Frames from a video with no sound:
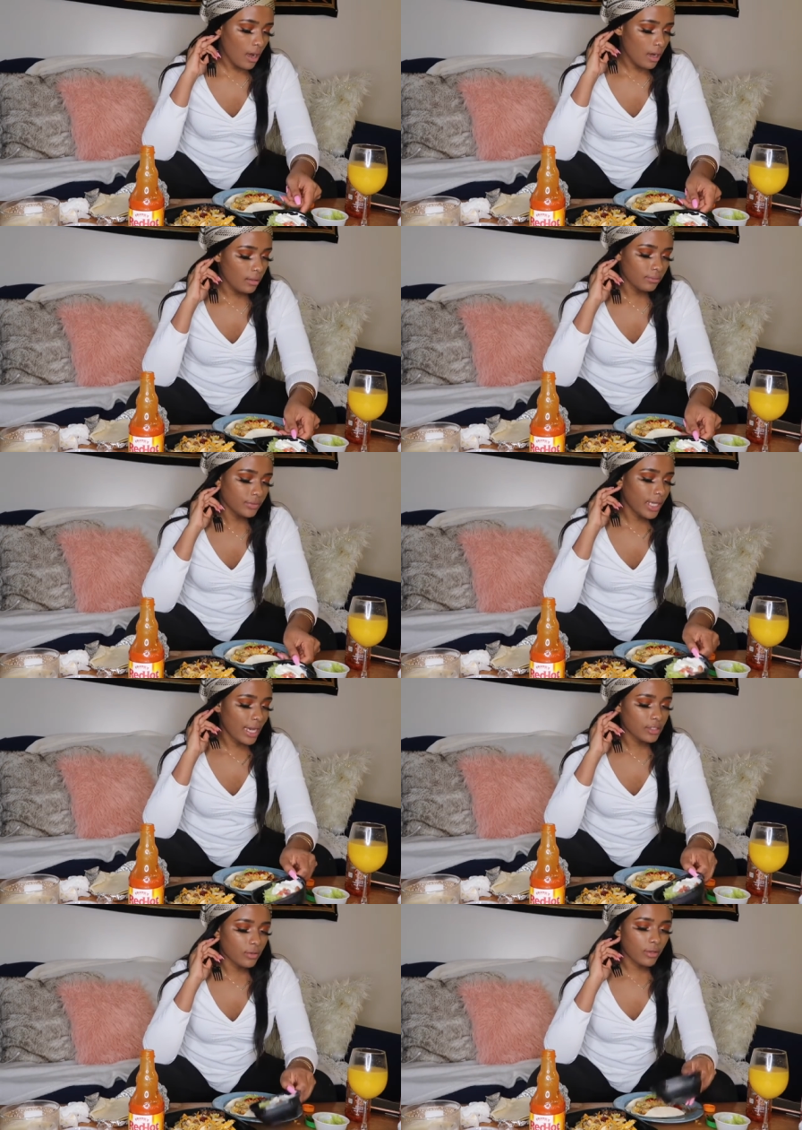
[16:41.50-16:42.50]

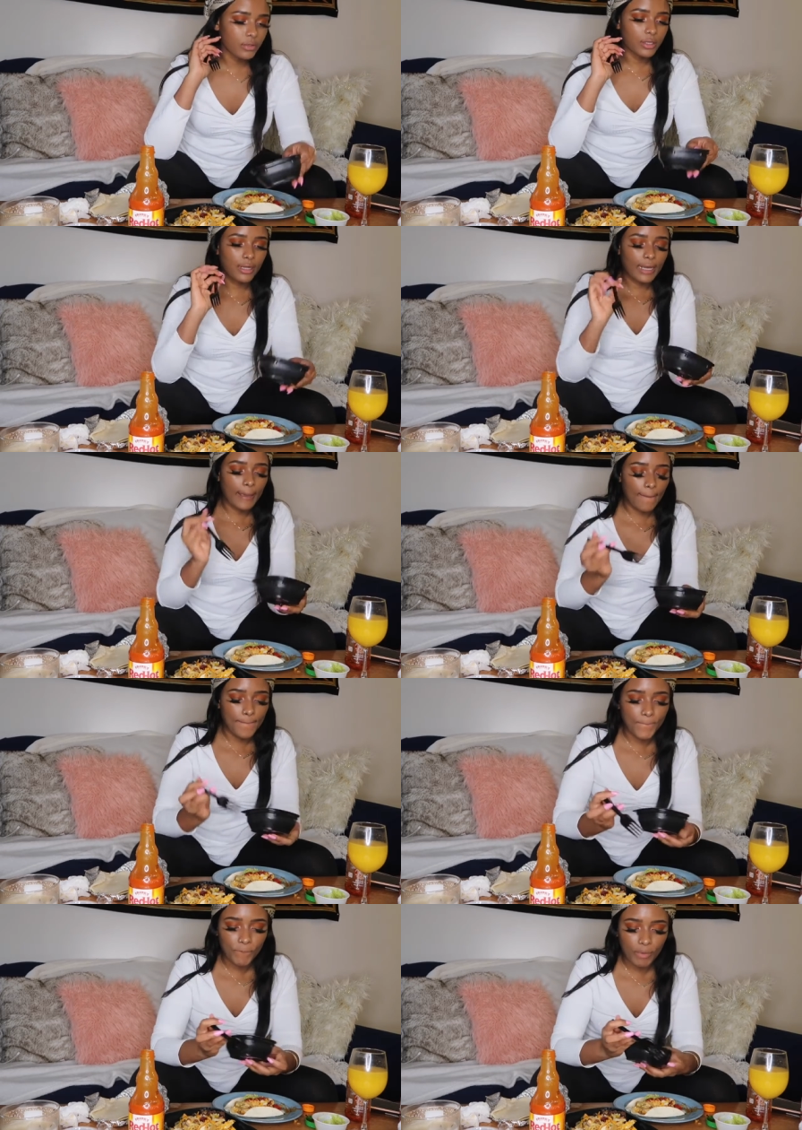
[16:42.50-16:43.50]
Yeah, so those are like
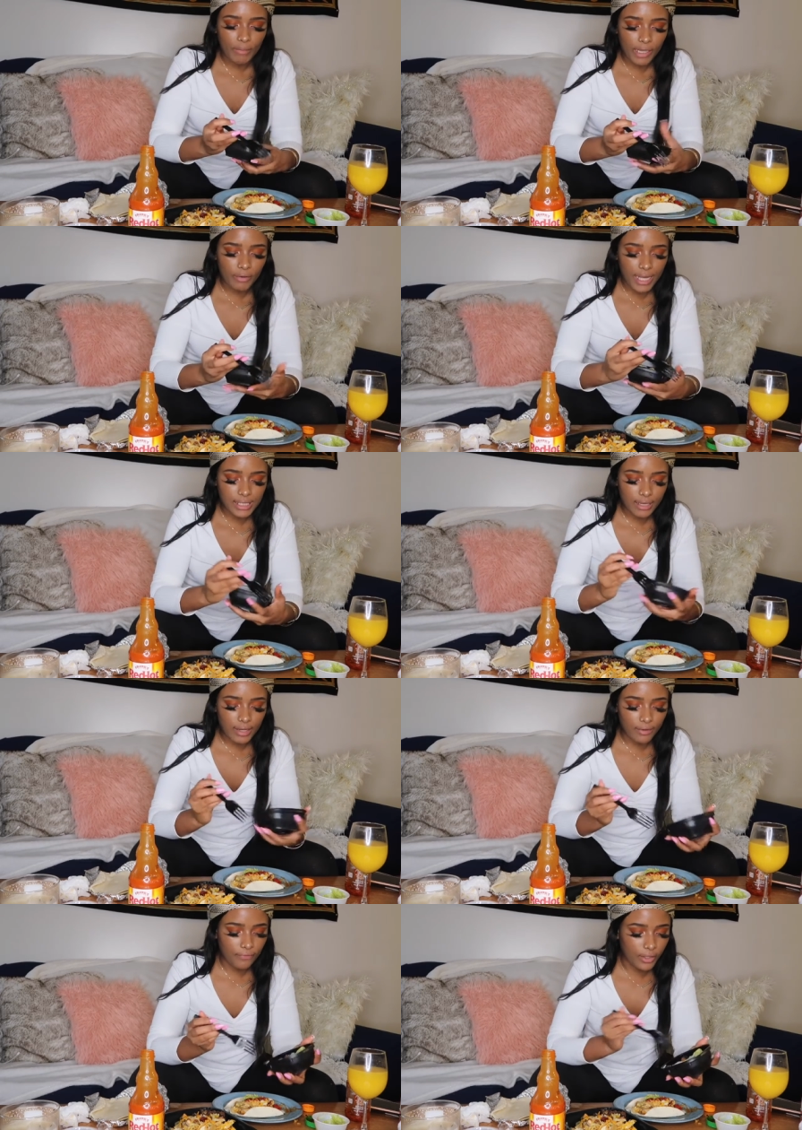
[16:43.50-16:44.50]
my
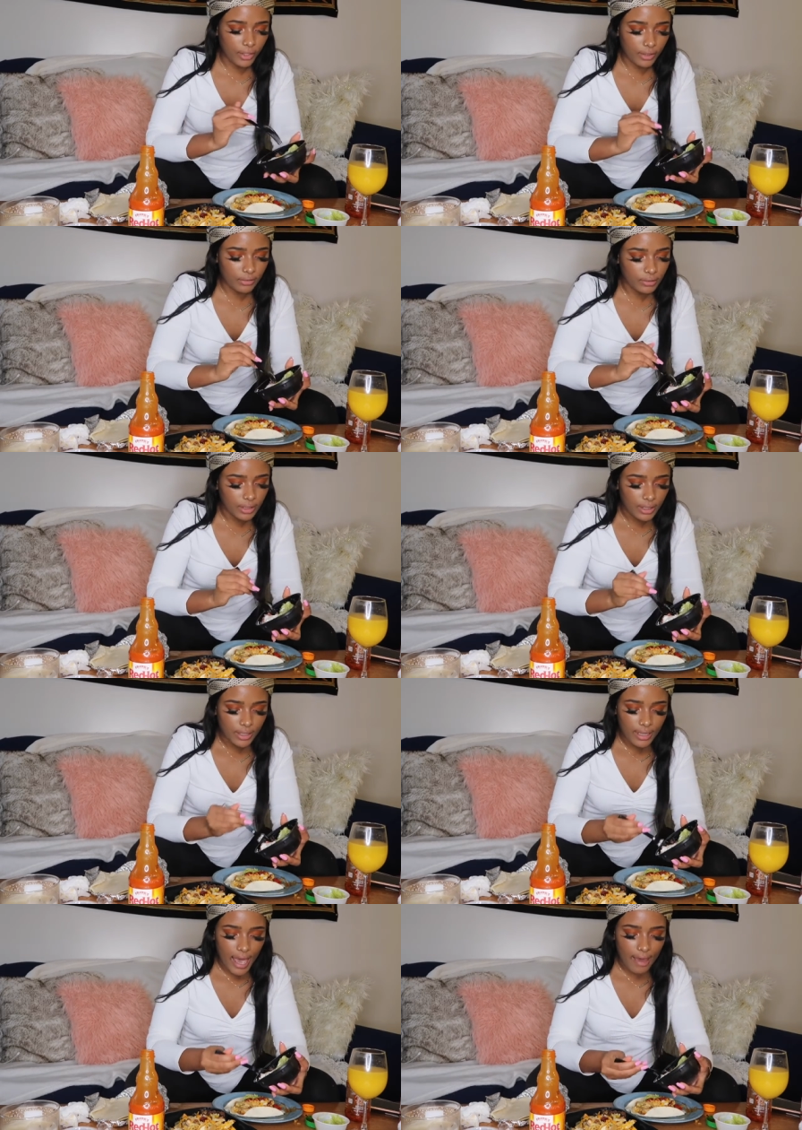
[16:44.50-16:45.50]
criteria for
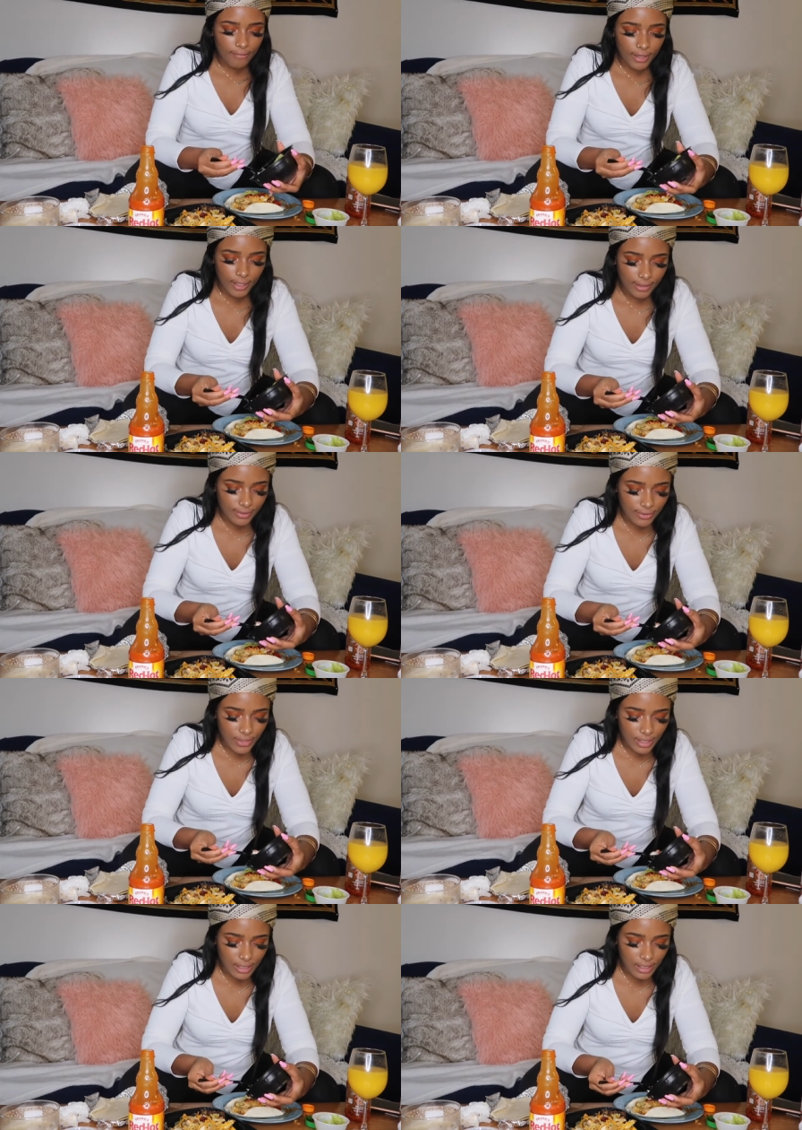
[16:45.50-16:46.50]
ever
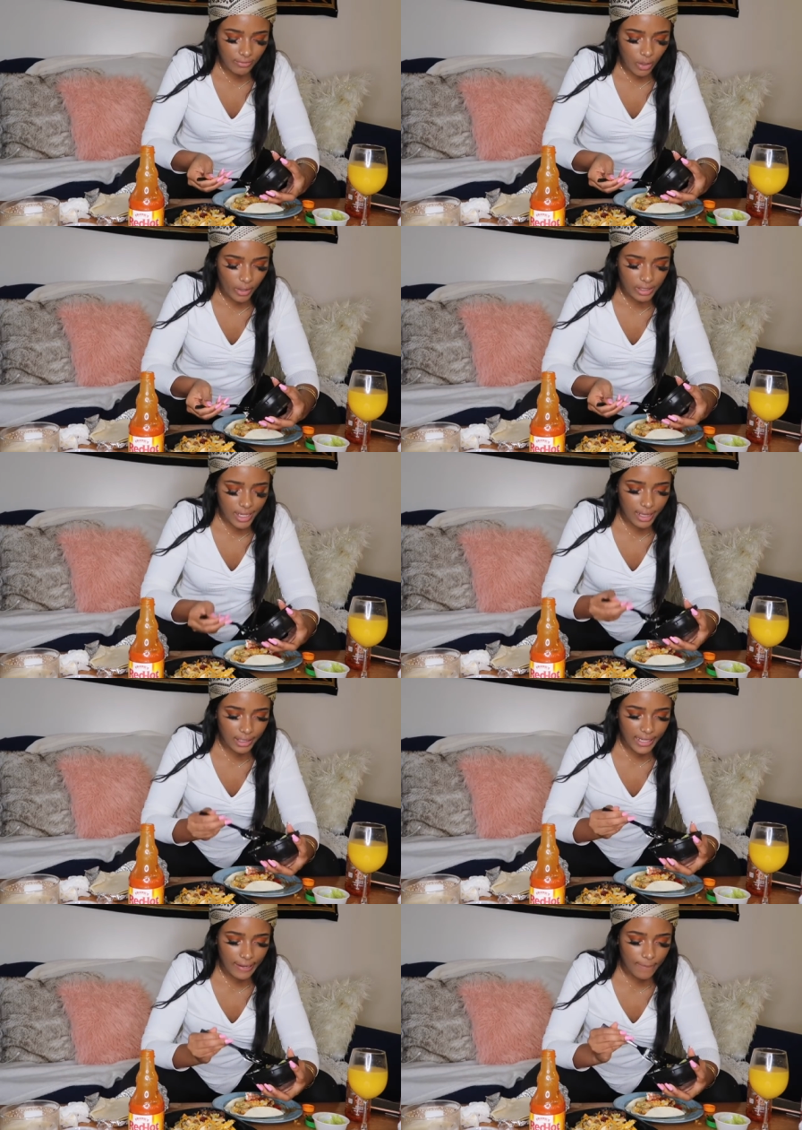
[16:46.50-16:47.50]
thinking of going to
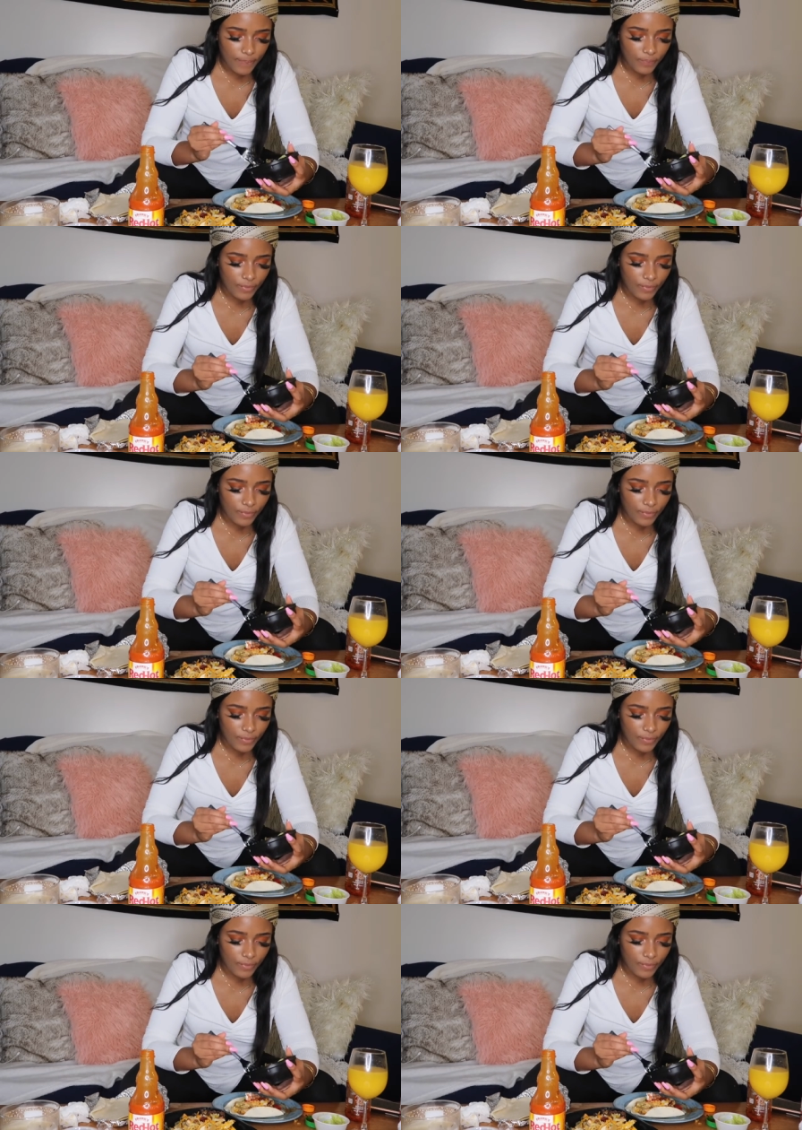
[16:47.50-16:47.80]
LA,